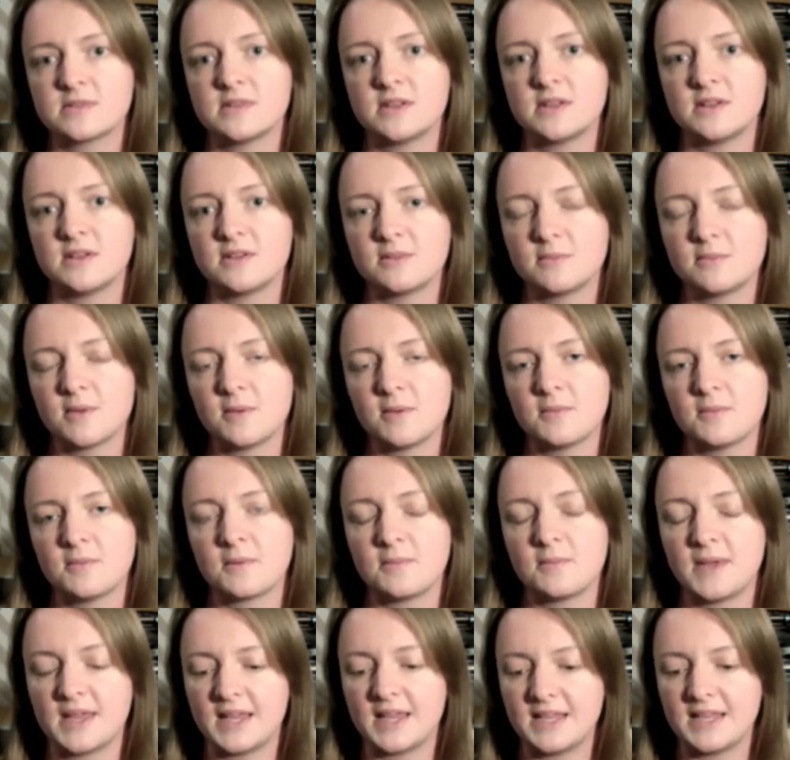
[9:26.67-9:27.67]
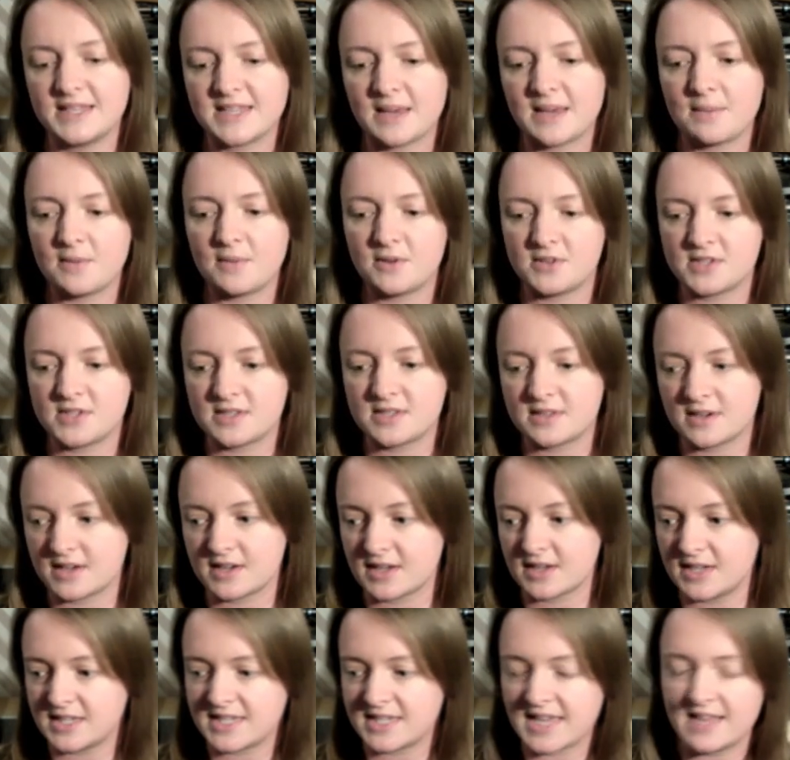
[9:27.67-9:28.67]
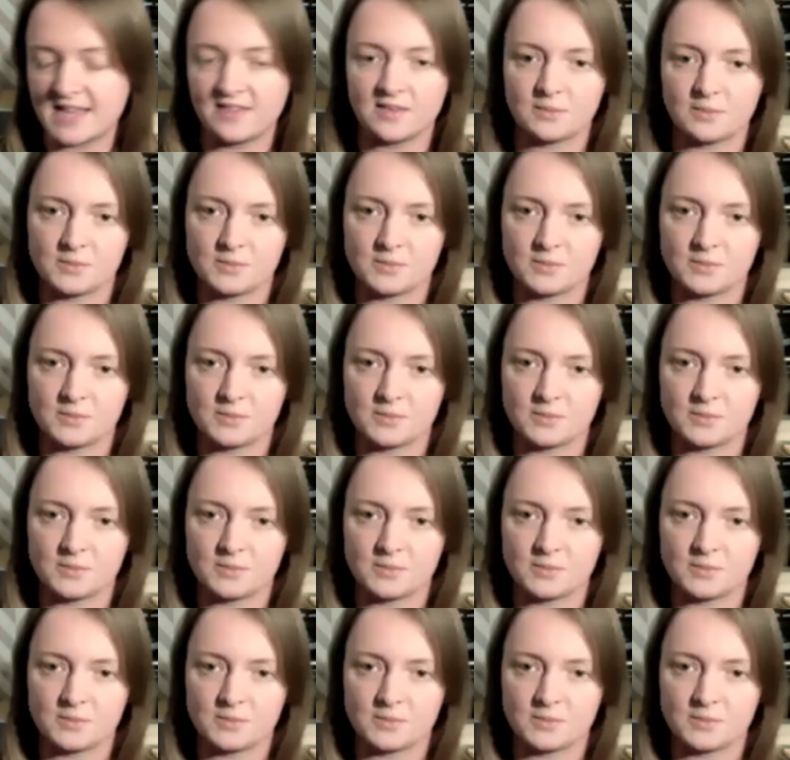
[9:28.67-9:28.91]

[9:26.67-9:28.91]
you know, at the moment I'm making demos so that I can take